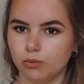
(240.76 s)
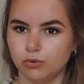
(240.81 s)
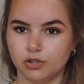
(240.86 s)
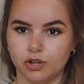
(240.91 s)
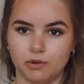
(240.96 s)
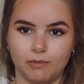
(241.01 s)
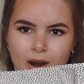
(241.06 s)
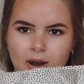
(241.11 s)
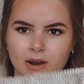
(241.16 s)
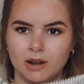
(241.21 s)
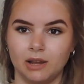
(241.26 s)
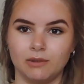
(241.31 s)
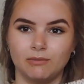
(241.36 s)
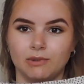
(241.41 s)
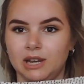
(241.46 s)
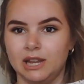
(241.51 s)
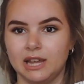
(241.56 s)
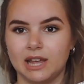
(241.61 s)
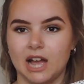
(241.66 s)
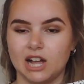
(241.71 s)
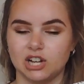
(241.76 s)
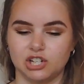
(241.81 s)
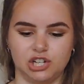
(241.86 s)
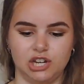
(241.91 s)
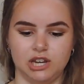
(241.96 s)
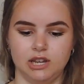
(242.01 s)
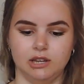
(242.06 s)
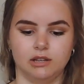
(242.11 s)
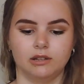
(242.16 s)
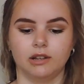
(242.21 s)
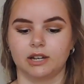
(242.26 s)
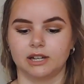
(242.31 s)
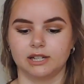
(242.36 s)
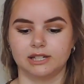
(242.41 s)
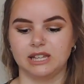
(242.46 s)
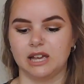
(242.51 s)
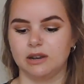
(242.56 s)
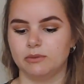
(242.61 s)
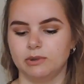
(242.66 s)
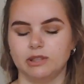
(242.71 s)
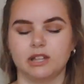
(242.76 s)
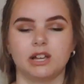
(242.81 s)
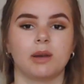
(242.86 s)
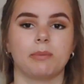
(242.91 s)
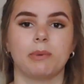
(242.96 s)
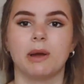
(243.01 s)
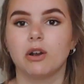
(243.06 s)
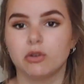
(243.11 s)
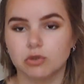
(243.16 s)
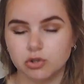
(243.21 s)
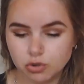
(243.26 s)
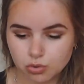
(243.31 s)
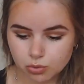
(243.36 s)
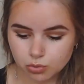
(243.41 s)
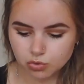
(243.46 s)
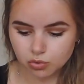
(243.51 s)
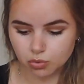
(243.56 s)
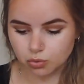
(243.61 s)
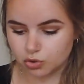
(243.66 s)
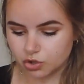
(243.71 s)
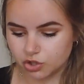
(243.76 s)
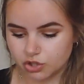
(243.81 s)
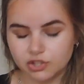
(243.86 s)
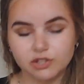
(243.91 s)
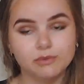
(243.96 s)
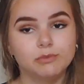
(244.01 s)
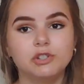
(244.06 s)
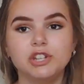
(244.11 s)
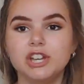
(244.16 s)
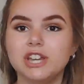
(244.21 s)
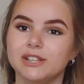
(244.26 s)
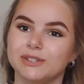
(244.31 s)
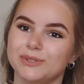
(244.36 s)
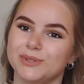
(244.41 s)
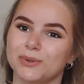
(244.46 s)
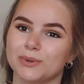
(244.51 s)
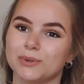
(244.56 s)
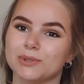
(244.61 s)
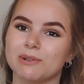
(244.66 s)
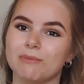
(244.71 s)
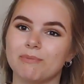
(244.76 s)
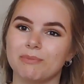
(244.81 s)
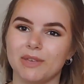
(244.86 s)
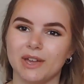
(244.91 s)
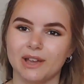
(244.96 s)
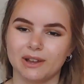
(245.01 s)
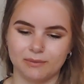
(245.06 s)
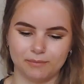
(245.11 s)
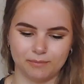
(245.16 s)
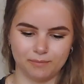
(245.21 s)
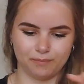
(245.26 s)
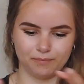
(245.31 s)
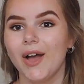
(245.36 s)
also wear it like really casually, like I said, with like a pair of shorts or just some jeans or something.